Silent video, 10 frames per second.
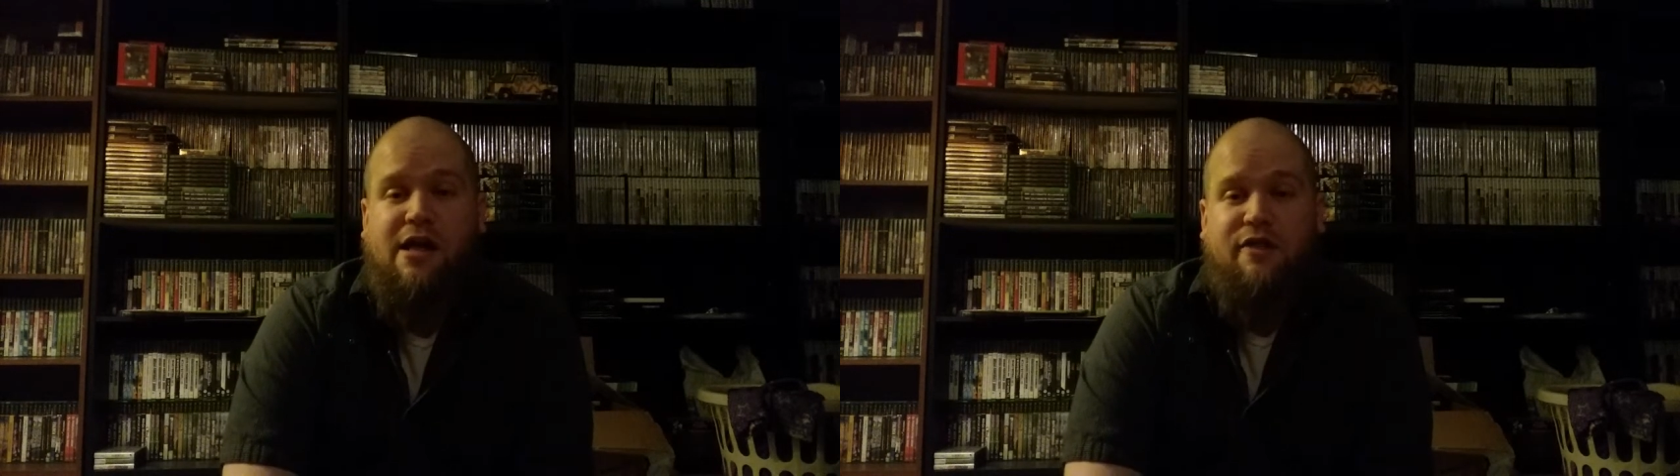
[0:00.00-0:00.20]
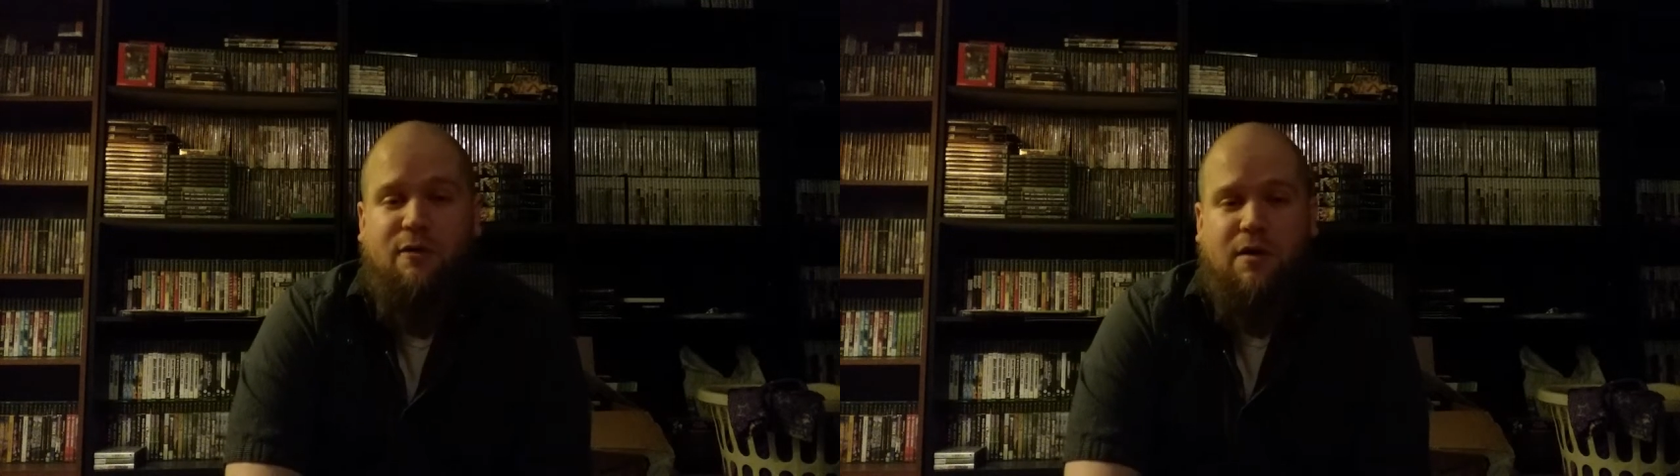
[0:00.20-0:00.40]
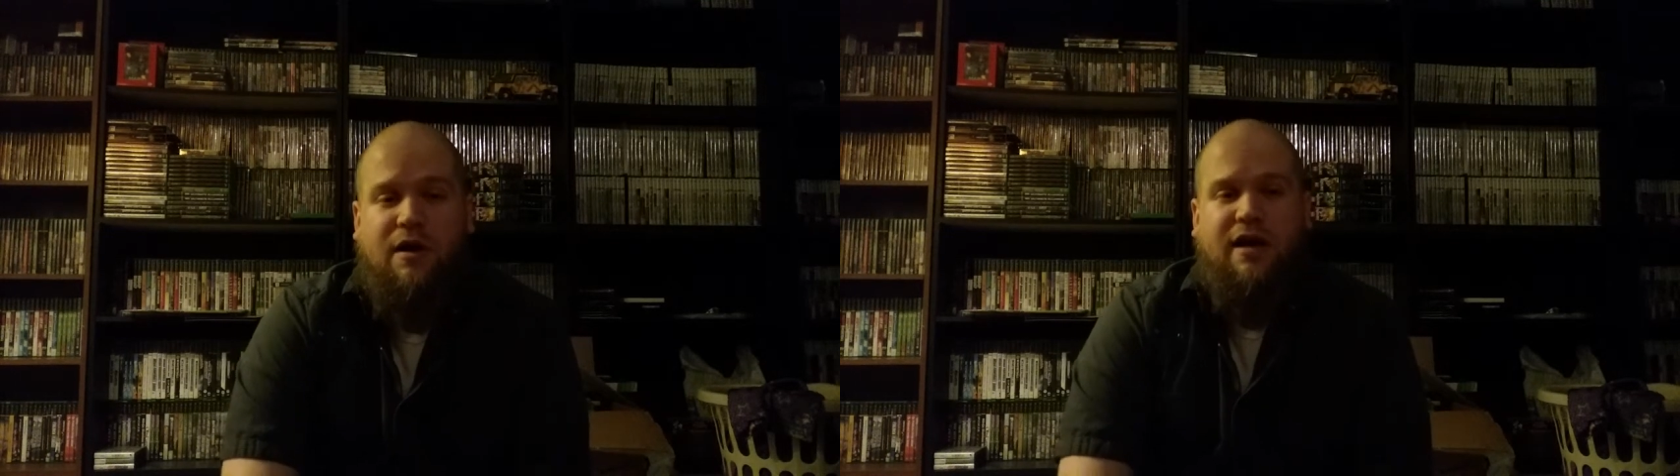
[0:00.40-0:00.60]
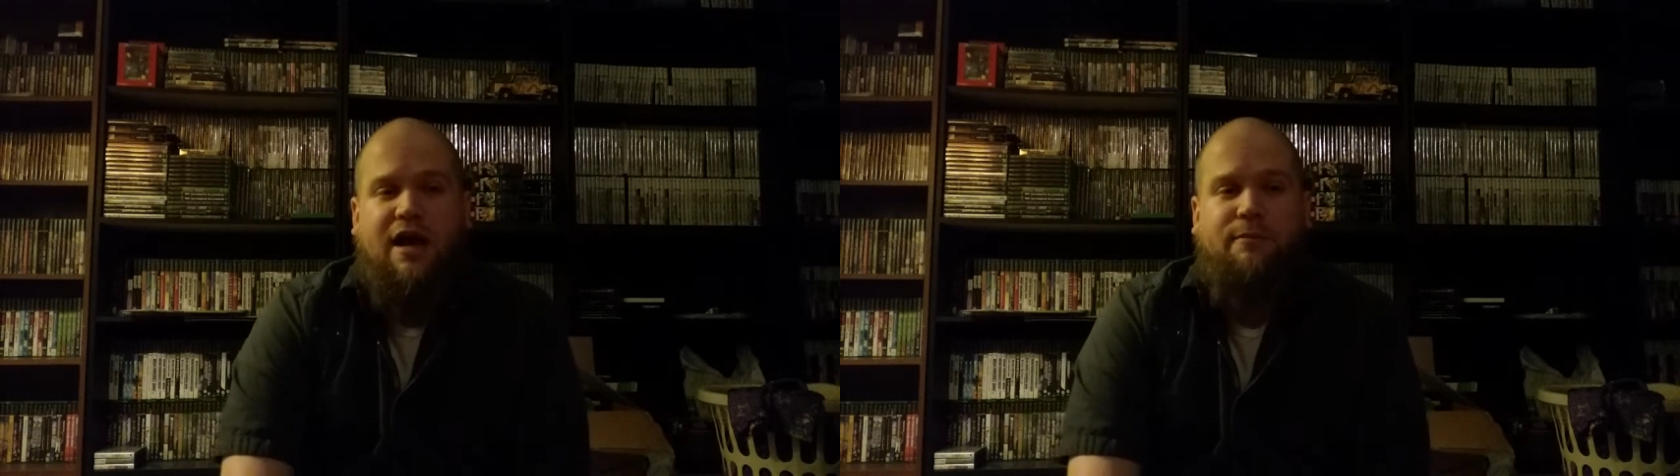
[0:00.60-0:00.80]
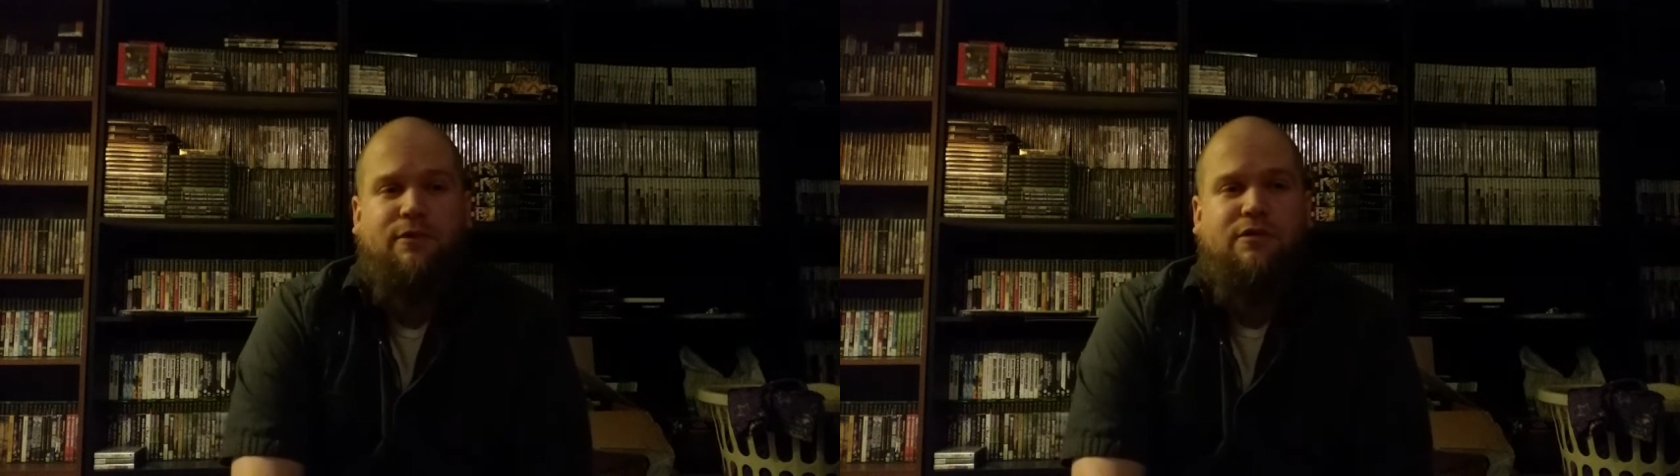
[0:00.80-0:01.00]
There were a
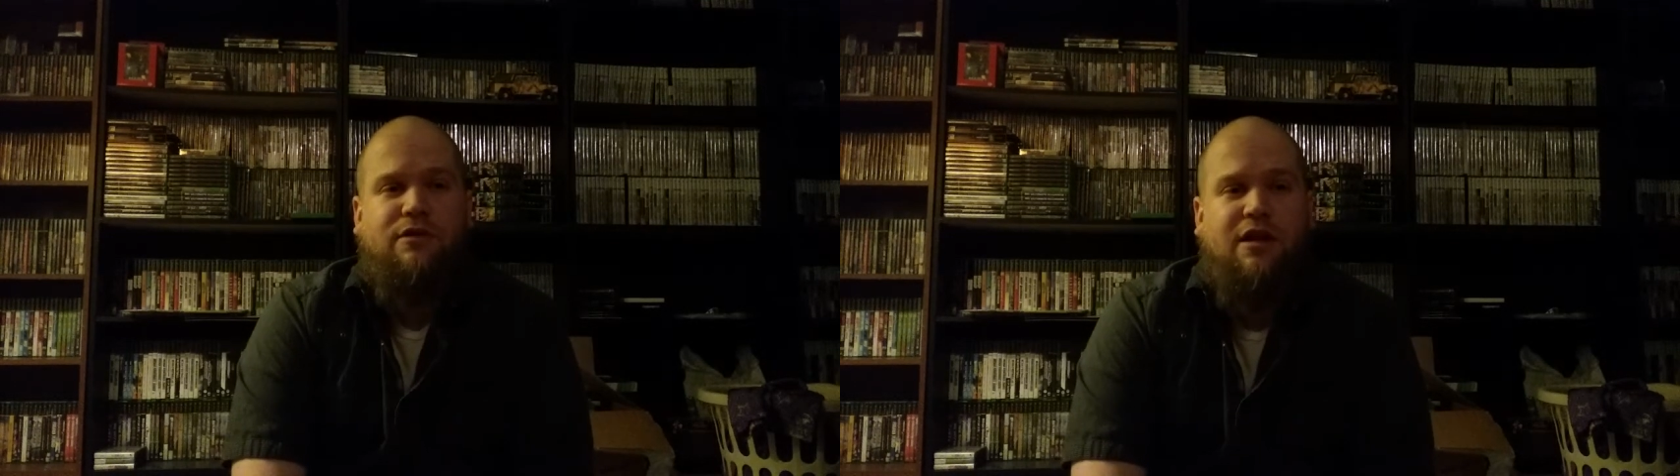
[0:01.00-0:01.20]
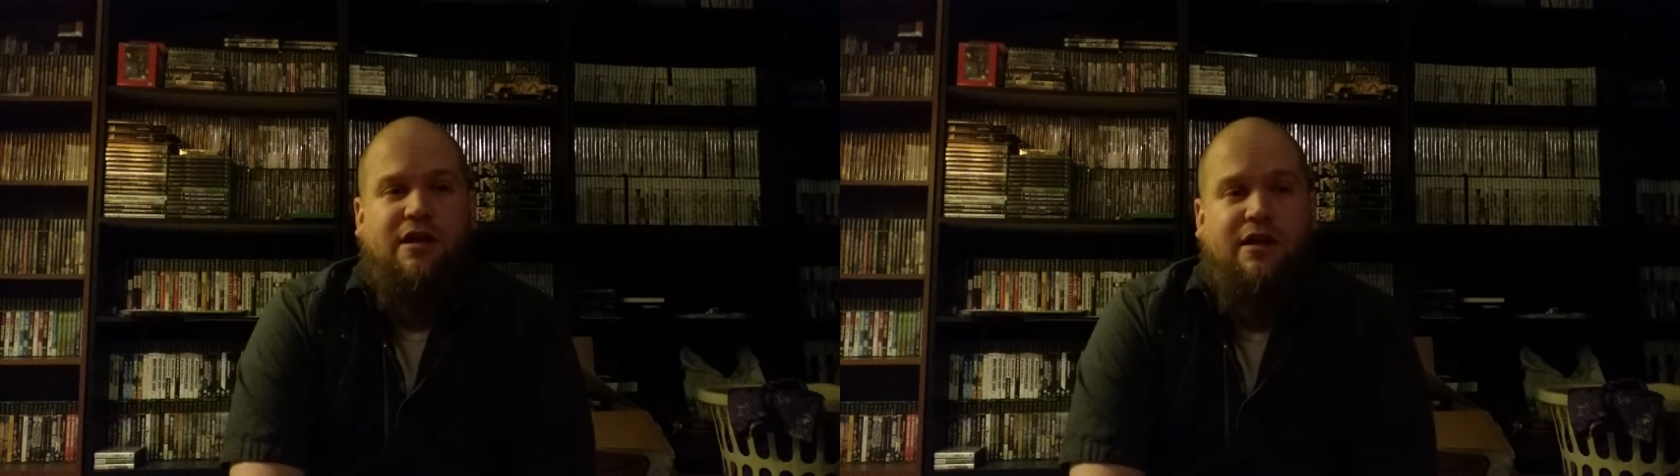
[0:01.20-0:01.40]
couple.